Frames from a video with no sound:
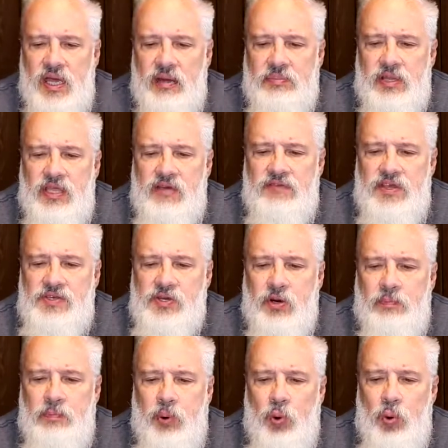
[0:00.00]
I believe these
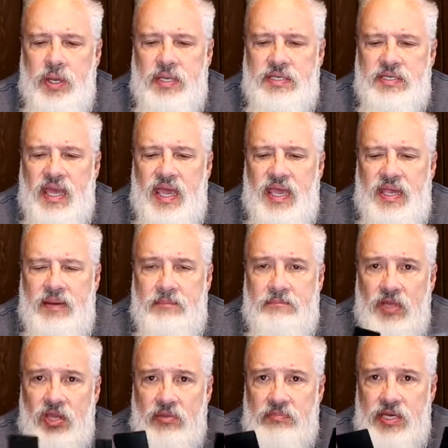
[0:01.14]
are 0.8
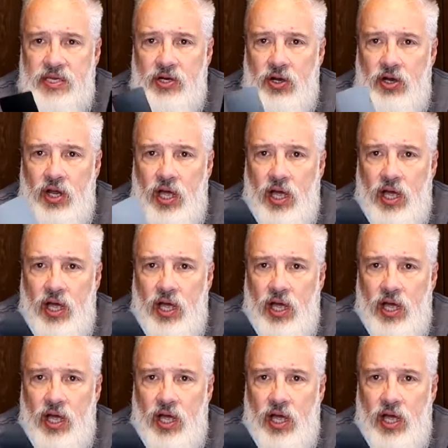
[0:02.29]
millimeter